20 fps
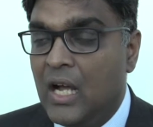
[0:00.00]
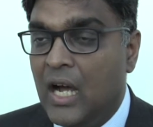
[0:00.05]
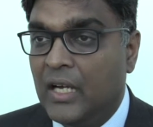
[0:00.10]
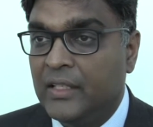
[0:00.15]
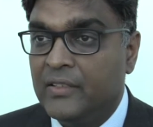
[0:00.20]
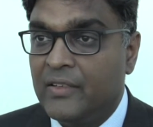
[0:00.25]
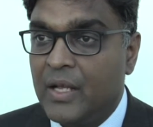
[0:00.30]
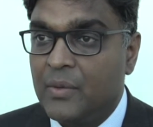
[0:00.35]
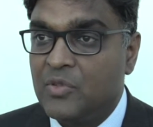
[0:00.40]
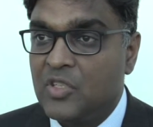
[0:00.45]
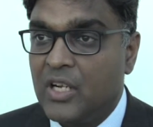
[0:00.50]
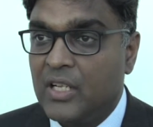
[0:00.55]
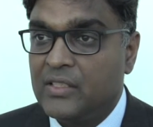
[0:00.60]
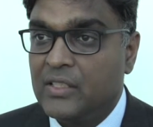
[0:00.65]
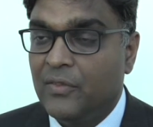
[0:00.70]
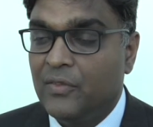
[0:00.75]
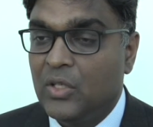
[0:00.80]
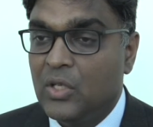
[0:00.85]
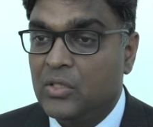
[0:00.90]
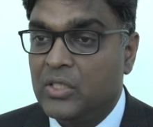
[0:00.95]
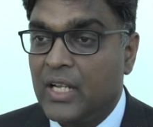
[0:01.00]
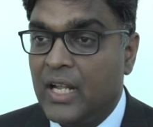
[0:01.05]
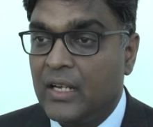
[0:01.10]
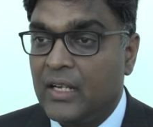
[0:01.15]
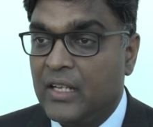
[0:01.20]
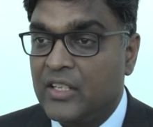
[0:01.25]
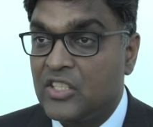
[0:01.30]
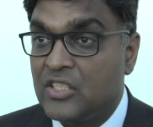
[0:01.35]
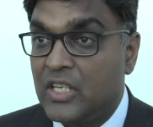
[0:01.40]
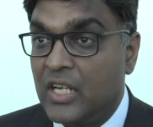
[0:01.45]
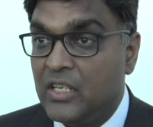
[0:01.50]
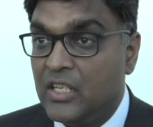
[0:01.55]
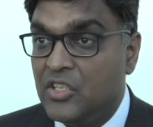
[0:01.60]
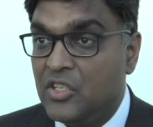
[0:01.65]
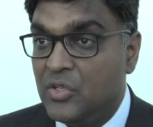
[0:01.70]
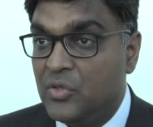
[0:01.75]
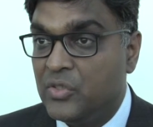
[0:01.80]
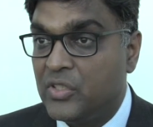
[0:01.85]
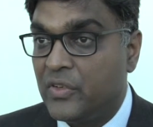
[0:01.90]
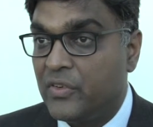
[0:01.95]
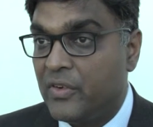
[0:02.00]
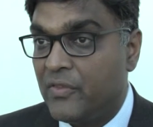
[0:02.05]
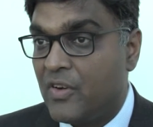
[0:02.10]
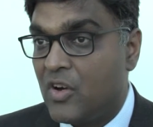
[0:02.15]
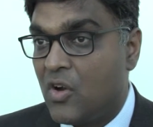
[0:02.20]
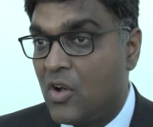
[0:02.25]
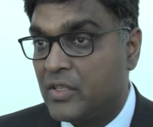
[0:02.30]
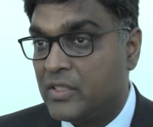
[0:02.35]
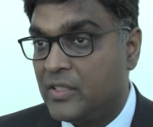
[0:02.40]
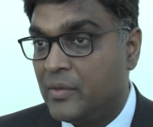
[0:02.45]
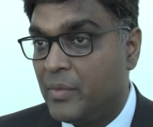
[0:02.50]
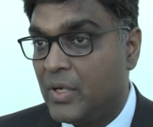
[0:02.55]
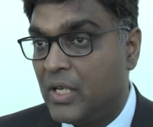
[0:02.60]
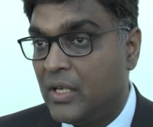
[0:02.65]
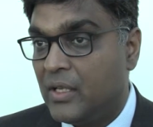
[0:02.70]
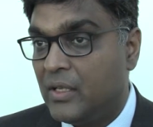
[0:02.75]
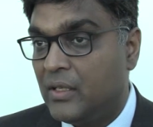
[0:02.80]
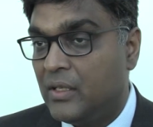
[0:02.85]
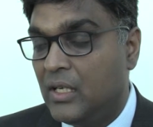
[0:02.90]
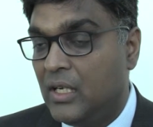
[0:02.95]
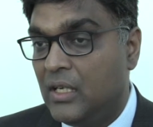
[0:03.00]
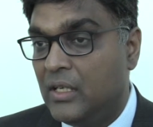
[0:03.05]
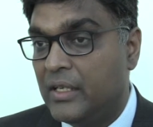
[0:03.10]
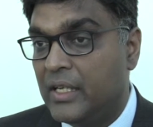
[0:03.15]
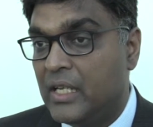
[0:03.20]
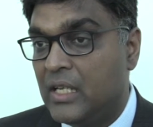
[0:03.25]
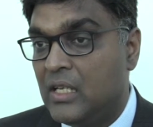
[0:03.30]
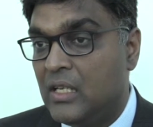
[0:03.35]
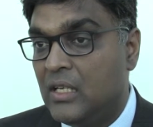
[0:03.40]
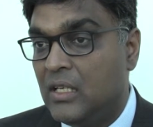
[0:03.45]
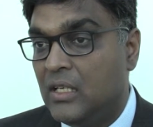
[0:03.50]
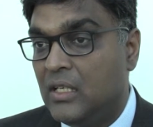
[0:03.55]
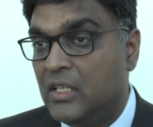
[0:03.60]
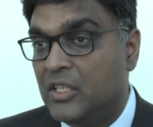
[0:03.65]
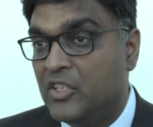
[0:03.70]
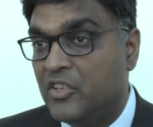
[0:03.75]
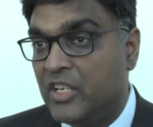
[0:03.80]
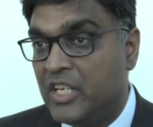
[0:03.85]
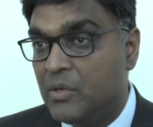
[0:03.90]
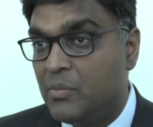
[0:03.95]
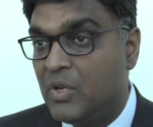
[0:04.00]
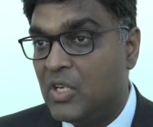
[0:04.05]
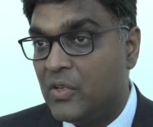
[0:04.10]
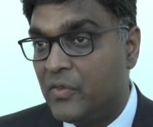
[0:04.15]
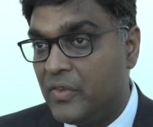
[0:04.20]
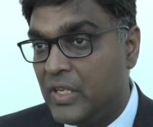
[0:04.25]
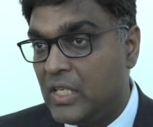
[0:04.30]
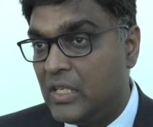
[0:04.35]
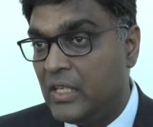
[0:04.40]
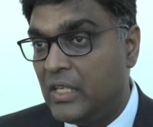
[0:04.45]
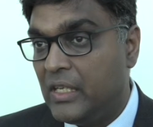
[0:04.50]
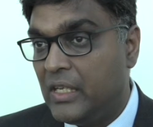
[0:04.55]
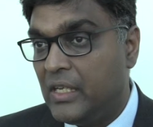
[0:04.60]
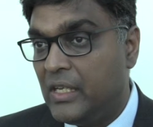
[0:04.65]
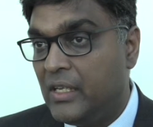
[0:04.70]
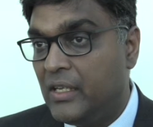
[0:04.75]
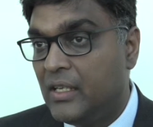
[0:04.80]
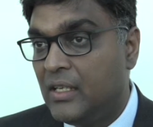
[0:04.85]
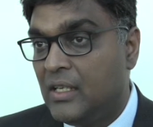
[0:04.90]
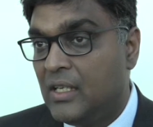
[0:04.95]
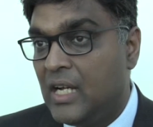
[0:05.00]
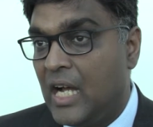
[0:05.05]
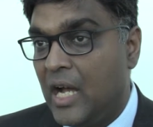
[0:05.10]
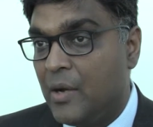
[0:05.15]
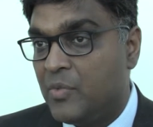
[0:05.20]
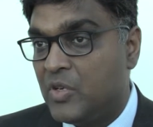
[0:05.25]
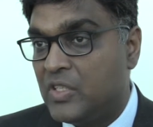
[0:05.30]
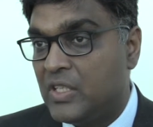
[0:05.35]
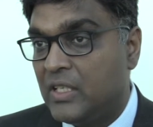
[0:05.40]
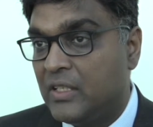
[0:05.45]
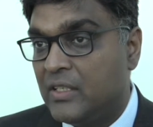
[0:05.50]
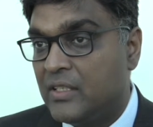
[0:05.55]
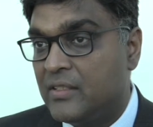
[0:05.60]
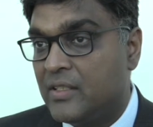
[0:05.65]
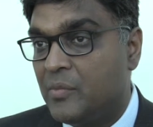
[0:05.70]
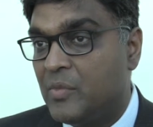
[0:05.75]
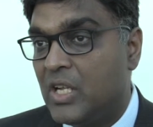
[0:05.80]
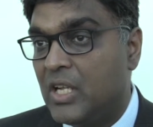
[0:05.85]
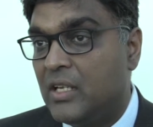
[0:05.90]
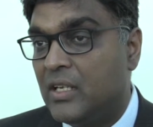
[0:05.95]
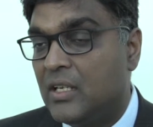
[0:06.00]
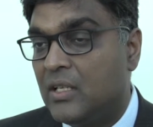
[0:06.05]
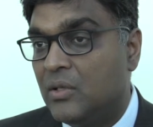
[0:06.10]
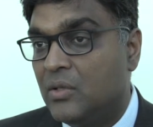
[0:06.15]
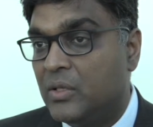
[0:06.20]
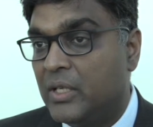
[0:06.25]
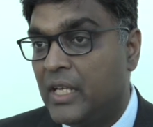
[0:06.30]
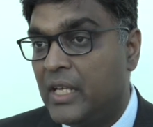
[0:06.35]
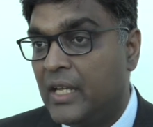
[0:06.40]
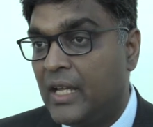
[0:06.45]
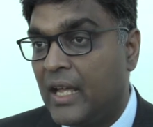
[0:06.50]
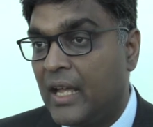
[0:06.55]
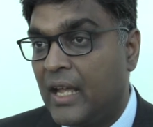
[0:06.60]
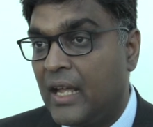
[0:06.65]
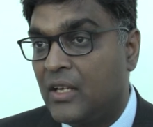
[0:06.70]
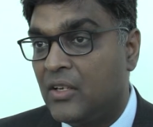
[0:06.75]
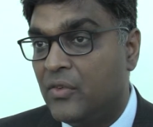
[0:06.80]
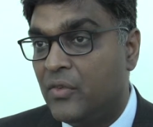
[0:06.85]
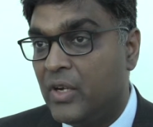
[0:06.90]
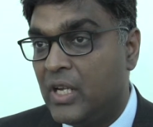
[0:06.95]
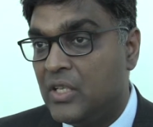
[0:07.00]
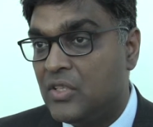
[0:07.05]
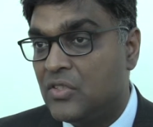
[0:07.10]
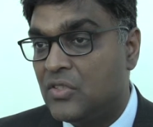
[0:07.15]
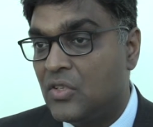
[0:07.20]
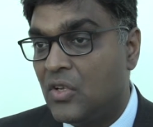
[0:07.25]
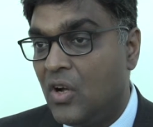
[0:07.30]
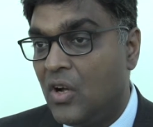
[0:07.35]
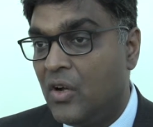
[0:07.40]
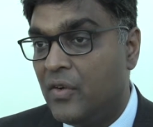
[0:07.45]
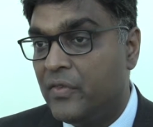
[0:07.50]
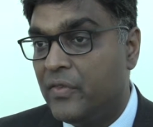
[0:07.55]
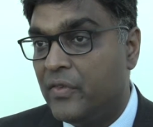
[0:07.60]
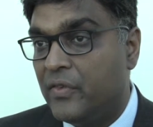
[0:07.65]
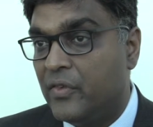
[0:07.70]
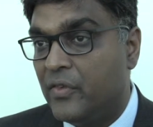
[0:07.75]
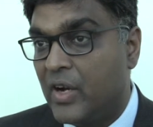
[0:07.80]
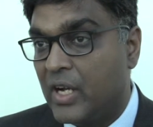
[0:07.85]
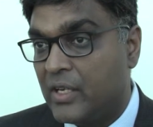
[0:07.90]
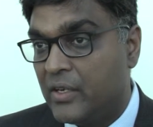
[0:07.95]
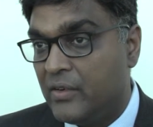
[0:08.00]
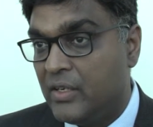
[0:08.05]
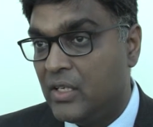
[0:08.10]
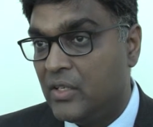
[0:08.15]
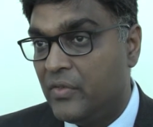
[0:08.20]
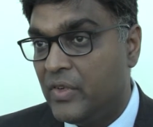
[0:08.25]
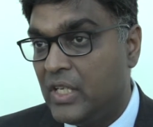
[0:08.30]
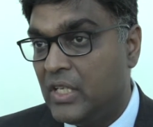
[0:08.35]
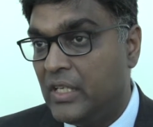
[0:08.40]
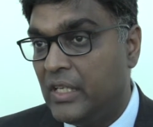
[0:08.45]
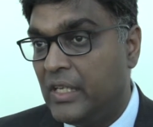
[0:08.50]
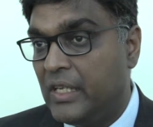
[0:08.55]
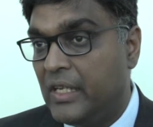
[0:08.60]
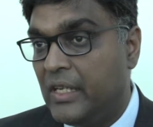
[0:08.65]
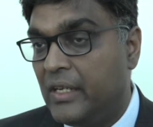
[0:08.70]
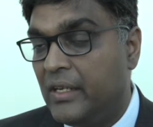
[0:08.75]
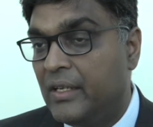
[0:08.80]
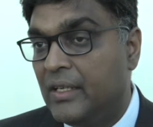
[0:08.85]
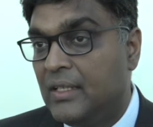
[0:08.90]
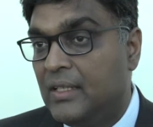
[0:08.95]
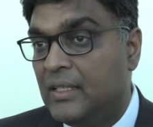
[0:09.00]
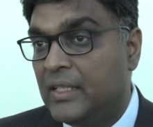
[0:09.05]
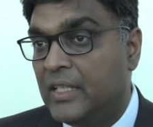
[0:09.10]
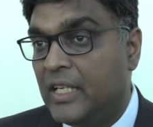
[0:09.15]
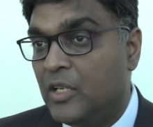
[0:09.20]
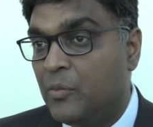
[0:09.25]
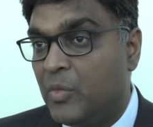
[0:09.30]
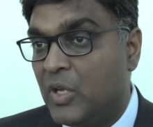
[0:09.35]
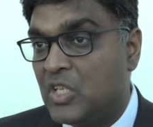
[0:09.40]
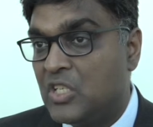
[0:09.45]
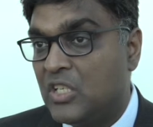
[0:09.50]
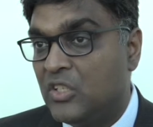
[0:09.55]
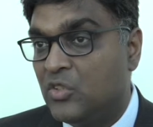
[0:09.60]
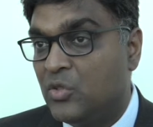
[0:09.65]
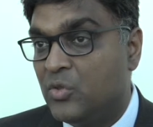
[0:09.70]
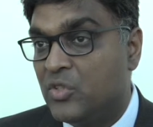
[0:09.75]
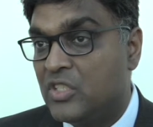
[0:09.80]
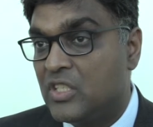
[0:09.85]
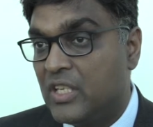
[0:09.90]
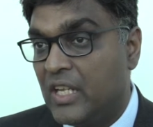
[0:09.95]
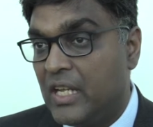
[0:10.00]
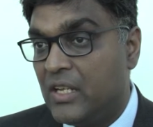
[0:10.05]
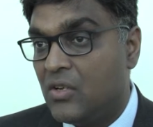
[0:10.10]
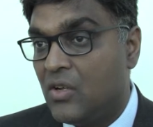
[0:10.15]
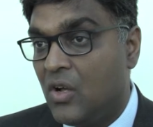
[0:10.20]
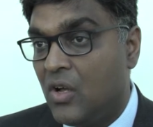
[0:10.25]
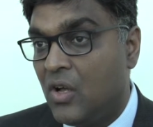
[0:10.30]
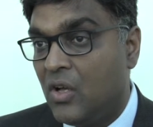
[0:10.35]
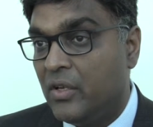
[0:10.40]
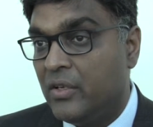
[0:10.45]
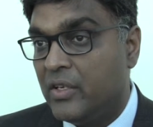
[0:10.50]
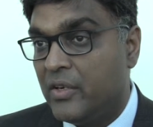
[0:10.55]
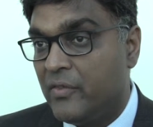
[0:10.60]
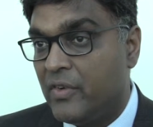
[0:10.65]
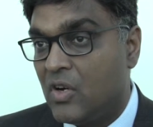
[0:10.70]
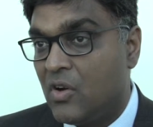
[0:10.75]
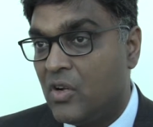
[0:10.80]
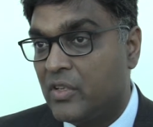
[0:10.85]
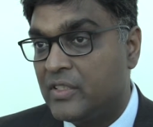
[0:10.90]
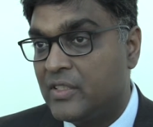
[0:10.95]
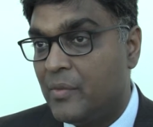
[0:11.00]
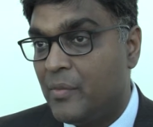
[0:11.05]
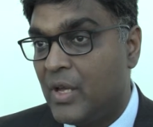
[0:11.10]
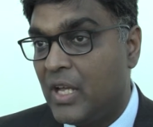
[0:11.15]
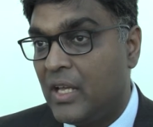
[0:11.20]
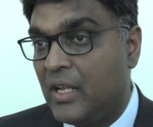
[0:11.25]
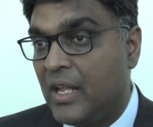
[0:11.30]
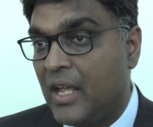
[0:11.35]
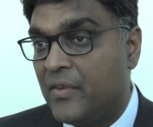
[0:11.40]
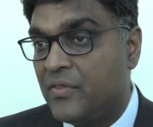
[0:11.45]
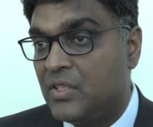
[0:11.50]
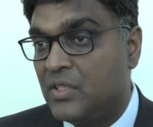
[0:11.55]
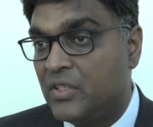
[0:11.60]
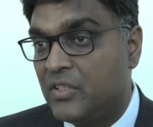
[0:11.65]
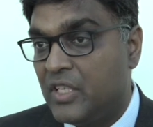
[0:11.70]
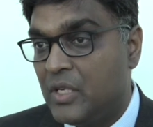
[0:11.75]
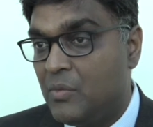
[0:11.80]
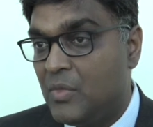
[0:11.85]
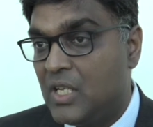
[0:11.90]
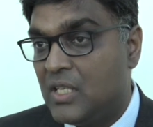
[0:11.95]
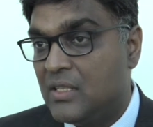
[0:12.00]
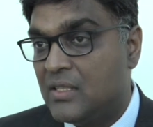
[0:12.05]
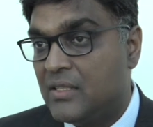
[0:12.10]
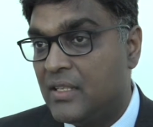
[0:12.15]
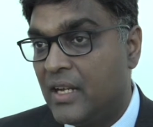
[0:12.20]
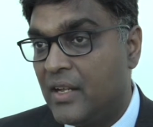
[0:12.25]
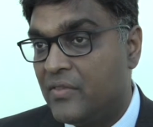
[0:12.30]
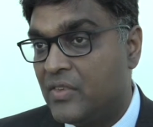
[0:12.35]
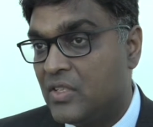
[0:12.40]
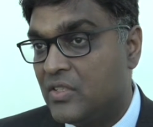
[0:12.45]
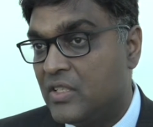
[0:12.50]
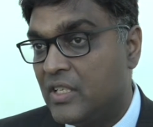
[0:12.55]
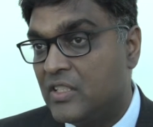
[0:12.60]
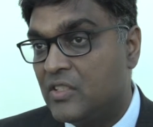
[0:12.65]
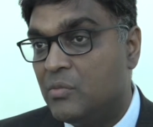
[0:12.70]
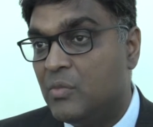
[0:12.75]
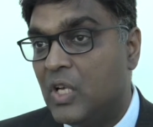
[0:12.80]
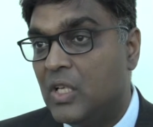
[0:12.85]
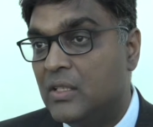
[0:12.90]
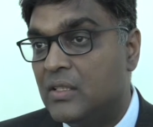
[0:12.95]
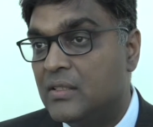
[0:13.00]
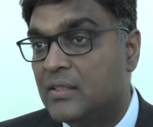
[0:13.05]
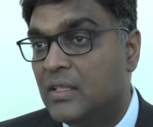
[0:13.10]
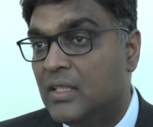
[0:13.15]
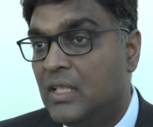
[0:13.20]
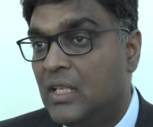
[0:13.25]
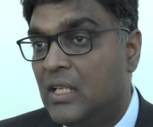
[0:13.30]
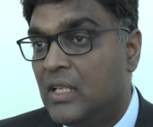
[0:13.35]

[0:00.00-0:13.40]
Other abstracts have looked at extended use of rivaroxaban in treatment of VTE. I presented some data looking at rates of recurrent VTE in patients who stayed on rivaroxaban after 3 months and after 6 months.